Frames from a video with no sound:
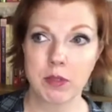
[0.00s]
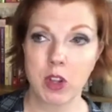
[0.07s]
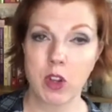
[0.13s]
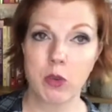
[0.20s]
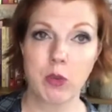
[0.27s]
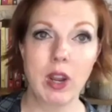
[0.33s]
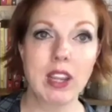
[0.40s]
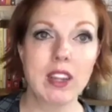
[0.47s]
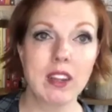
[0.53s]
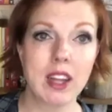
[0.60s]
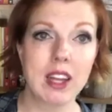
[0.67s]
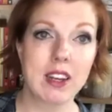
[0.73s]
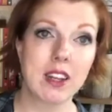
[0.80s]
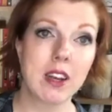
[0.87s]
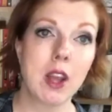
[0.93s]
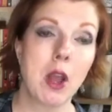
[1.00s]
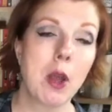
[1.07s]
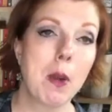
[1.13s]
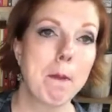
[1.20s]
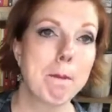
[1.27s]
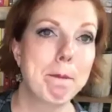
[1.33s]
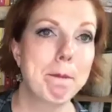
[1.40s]
regulated,
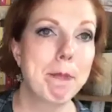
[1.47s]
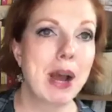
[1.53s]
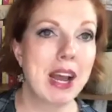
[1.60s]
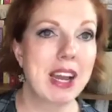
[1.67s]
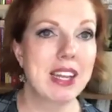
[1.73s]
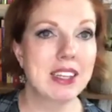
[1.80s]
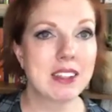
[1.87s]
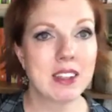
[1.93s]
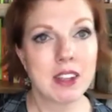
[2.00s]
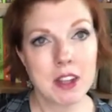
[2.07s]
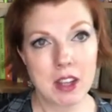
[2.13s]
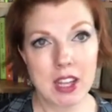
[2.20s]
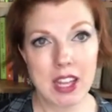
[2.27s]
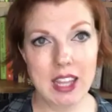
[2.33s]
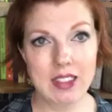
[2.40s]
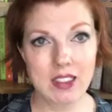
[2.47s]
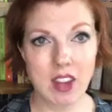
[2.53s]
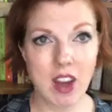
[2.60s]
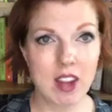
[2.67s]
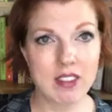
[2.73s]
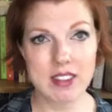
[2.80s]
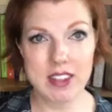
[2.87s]
but it's
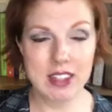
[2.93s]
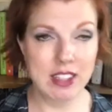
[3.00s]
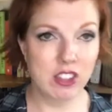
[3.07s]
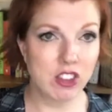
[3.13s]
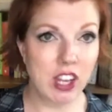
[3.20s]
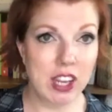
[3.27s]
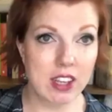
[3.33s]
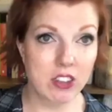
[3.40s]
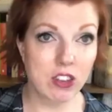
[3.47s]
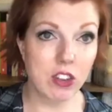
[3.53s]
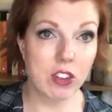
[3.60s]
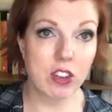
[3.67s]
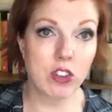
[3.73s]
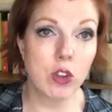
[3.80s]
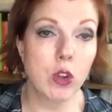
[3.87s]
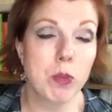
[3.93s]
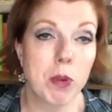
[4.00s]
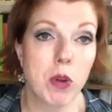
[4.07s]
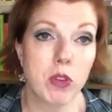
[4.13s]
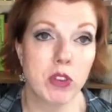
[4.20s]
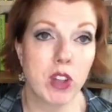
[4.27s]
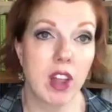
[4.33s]
constantly changed. So there's
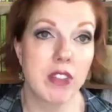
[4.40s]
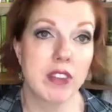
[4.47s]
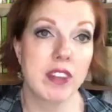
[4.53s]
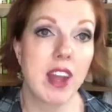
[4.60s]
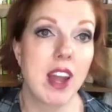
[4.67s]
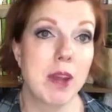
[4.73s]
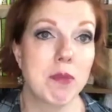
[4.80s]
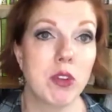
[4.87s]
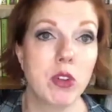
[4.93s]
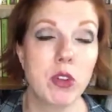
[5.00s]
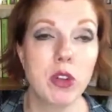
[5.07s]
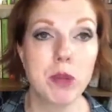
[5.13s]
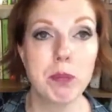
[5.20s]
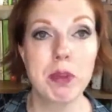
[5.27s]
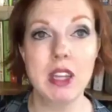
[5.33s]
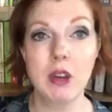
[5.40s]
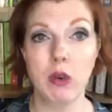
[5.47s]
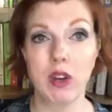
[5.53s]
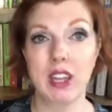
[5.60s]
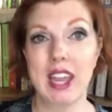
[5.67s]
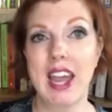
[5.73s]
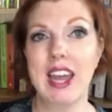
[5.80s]
loopholes all the time. So you could be
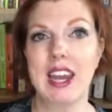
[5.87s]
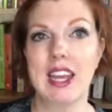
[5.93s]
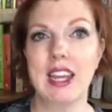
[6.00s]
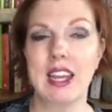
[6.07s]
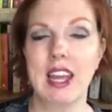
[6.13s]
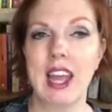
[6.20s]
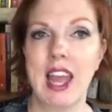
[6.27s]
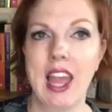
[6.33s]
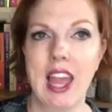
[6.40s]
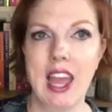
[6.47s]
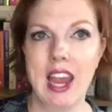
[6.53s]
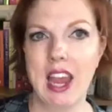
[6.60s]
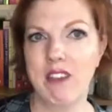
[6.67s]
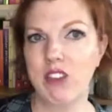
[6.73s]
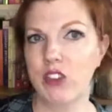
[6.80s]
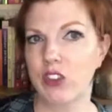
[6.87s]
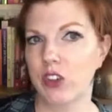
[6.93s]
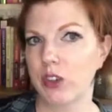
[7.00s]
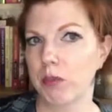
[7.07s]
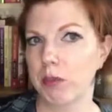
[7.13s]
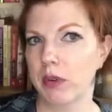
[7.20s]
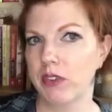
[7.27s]
organic and have a
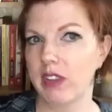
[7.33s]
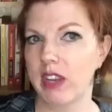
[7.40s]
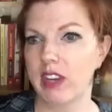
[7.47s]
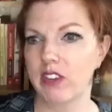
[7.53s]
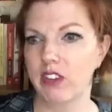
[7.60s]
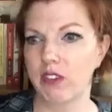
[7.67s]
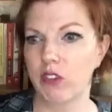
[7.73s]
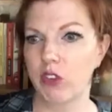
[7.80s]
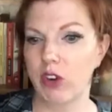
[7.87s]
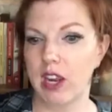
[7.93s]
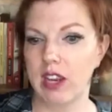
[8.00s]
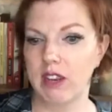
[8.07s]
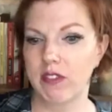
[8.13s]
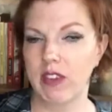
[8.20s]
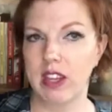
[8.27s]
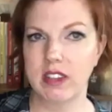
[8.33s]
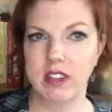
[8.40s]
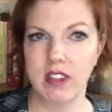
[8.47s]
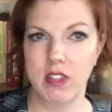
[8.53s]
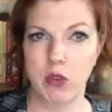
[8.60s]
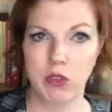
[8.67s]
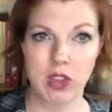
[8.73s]
certain percentage of grain fed
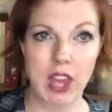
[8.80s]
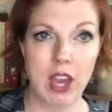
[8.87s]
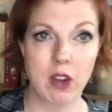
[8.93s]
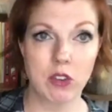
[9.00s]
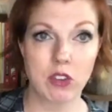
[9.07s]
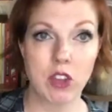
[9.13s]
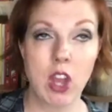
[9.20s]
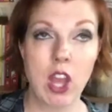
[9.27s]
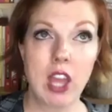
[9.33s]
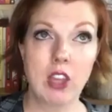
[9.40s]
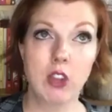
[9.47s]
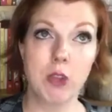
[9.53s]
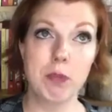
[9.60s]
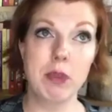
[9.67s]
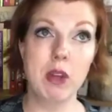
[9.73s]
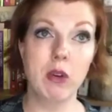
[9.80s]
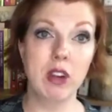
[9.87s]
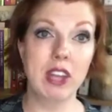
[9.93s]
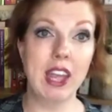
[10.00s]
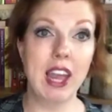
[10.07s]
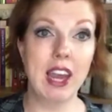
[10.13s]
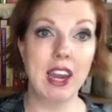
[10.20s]
to those cows. You could be
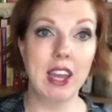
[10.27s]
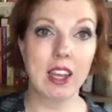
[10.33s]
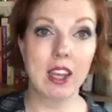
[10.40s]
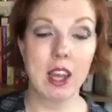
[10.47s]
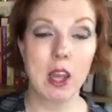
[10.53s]
organic,